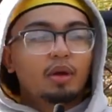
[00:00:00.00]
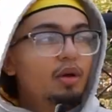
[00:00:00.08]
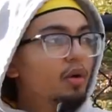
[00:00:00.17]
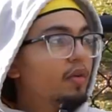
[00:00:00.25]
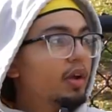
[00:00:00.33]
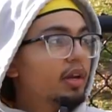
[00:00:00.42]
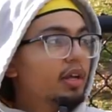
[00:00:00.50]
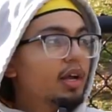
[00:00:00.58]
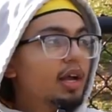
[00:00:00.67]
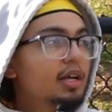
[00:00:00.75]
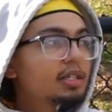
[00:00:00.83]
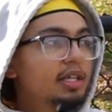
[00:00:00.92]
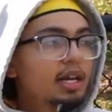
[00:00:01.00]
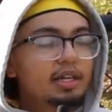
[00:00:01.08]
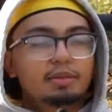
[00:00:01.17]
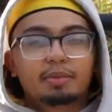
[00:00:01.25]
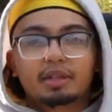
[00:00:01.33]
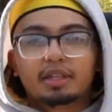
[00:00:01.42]
Alrighty guys, that
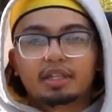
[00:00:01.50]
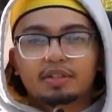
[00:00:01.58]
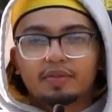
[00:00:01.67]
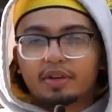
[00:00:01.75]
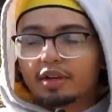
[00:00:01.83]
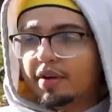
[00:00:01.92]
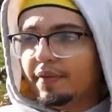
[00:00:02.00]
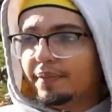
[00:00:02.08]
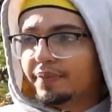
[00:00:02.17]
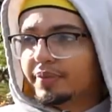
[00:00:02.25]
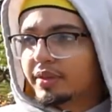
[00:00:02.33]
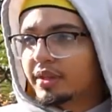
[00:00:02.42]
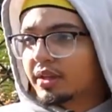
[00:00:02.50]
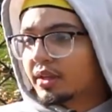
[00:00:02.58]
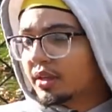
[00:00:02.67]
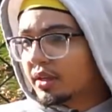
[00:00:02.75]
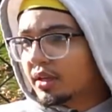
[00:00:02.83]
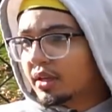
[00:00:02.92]
has been this video.
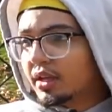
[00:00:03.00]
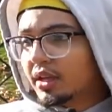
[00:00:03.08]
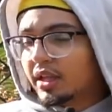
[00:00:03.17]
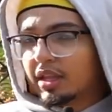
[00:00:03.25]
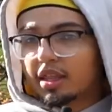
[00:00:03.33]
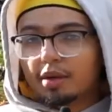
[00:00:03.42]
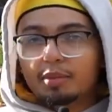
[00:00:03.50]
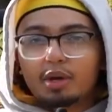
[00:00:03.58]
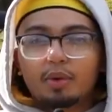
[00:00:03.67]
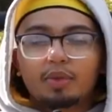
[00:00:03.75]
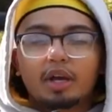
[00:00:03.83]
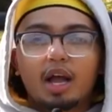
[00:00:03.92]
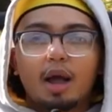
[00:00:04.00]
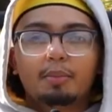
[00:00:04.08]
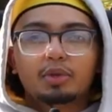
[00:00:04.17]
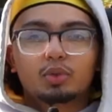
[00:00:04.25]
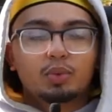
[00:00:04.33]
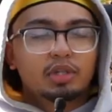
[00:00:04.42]
Let me know in the
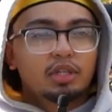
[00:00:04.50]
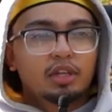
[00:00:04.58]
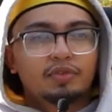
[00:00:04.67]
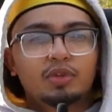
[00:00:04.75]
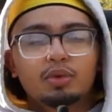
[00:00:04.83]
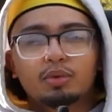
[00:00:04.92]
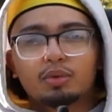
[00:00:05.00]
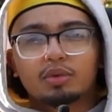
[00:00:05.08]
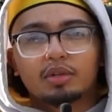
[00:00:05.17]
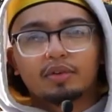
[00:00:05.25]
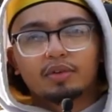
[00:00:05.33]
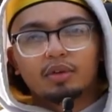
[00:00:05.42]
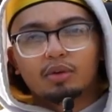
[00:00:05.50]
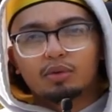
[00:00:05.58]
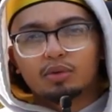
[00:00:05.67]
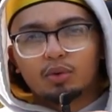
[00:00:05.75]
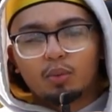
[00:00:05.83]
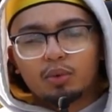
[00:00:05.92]
comments which gloves you're using. You're
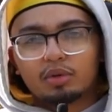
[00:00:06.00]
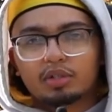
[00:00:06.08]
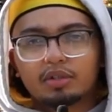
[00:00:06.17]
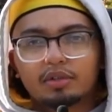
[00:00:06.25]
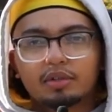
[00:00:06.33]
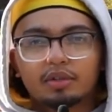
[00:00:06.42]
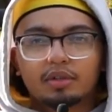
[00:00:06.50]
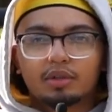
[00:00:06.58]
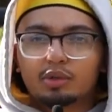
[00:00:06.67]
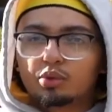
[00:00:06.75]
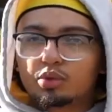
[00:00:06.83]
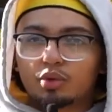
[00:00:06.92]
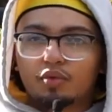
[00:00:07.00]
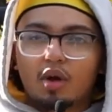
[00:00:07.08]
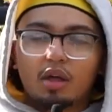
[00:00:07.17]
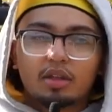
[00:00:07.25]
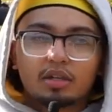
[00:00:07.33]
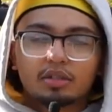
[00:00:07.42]
using a Wilson, you're using a
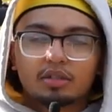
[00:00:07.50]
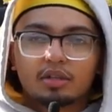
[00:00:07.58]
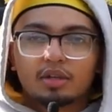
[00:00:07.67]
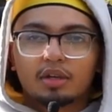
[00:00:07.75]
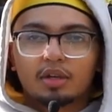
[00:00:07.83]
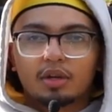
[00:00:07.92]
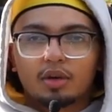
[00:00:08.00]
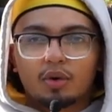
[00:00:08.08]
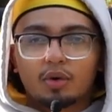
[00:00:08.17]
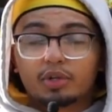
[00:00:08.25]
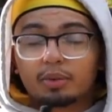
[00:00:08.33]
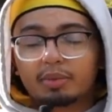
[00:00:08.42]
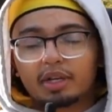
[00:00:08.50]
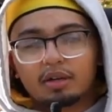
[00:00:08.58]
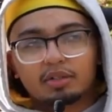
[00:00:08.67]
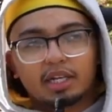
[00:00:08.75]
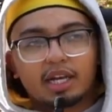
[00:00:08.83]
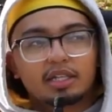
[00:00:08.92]
Rawlings, or something
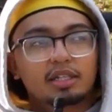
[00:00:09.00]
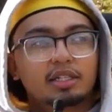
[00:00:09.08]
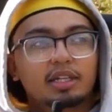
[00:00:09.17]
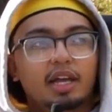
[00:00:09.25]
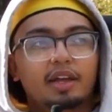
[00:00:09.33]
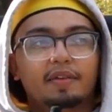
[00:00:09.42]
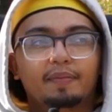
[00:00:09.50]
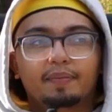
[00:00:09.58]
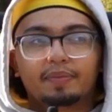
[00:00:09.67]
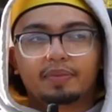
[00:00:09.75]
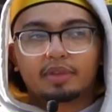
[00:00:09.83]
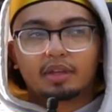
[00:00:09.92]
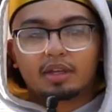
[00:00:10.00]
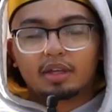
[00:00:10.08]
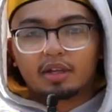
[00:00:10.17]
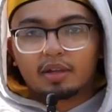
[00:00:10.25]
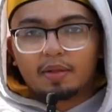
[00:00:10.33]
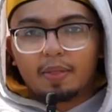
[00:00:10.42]
else like SSK.
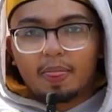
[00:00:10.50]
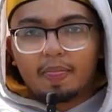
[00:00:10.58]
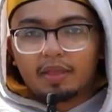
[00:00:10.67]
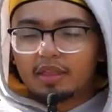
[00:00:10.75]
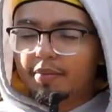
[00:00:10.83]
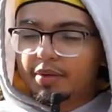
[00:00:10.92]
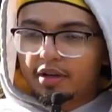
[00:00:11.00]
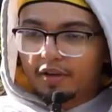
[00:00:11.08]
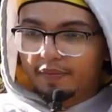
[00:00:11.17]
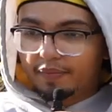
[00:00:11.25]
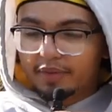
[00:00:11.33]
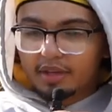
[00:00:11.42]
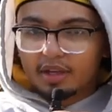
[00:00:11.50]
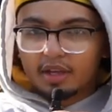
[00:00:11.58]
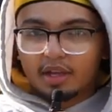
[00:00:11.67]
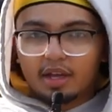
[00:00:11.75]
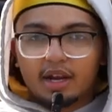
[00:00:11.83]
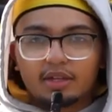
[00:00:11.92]
Let me know.
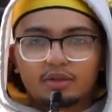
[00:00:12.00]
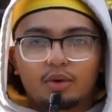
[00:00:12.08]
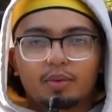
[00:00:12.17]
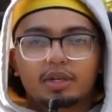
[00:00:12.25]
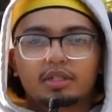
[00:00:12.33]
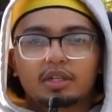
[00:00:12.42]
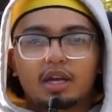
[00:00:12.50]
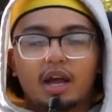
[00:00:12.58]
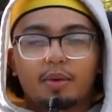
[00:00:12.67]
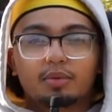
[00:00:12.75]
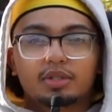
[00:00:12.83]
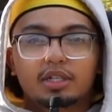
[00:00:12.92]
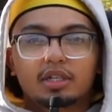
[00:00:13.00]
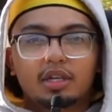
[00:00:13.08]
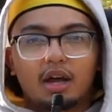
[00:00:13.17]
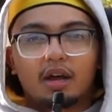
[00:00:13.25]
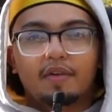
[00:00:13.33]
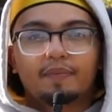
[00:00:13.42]
And as always, I will see
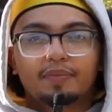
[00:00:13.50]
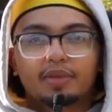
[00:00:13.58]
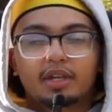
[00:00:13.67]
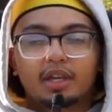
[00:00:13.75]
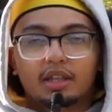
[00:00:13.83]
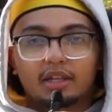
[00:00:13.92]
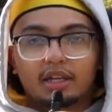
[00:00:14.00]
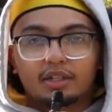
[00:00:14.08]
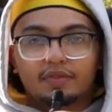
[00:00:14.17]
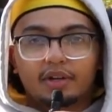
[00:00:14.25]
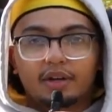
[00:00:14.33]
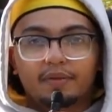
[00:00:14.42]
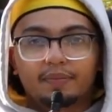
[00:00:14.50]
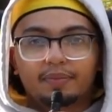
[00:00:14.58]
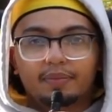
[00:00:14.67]
y'all in the next video.